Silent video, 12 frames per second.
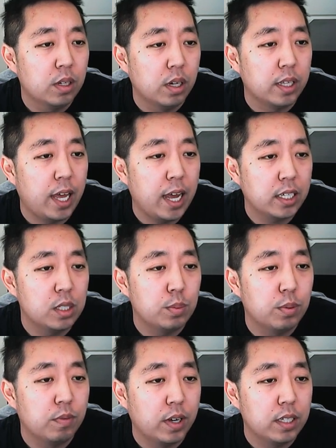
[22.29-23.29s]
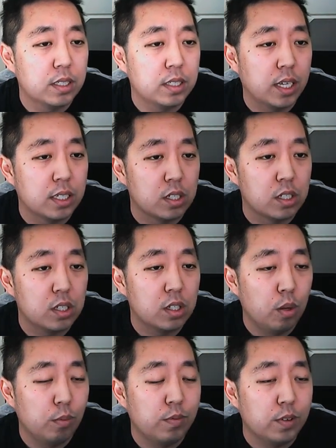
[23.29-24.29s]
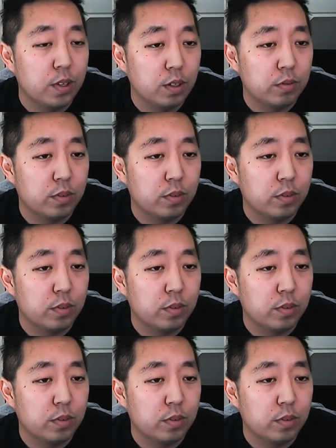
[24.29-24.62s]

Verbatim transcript: On the axes provided, sketch a slope field